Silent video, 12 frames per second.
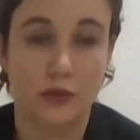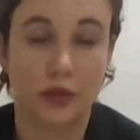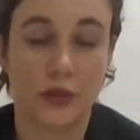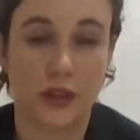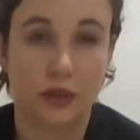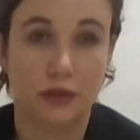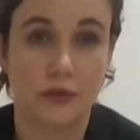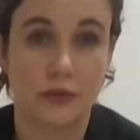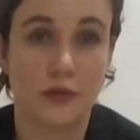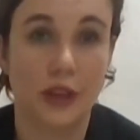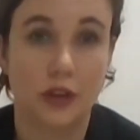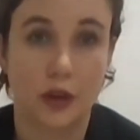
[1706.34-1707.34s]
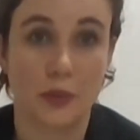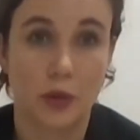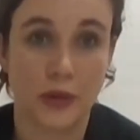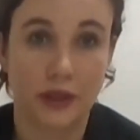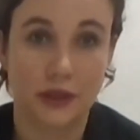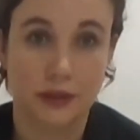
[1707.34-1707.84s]
for the other
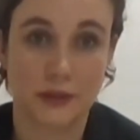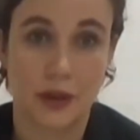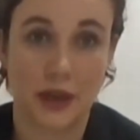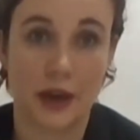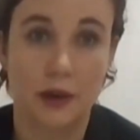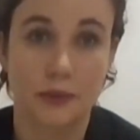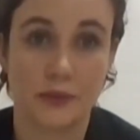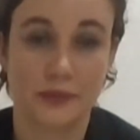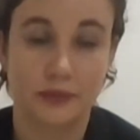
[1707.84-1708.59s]
components right now.